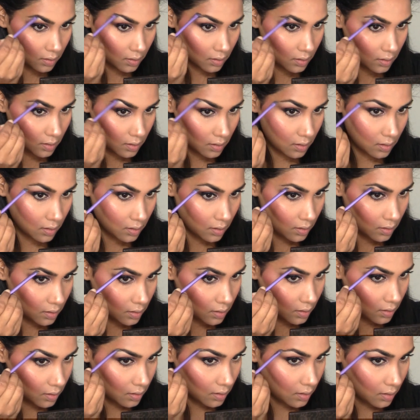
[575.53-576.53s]
want them to
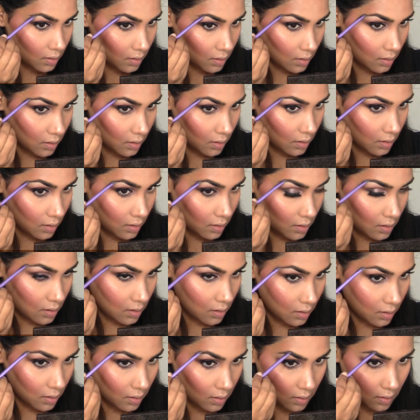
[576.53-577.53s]
appear a bit
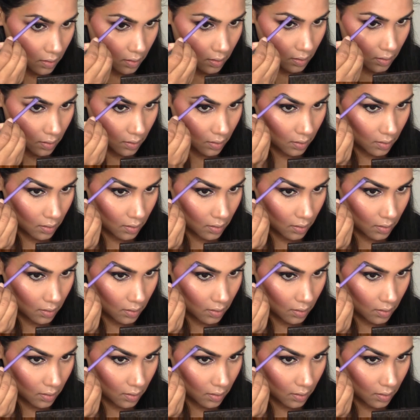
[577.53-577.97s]
stronger.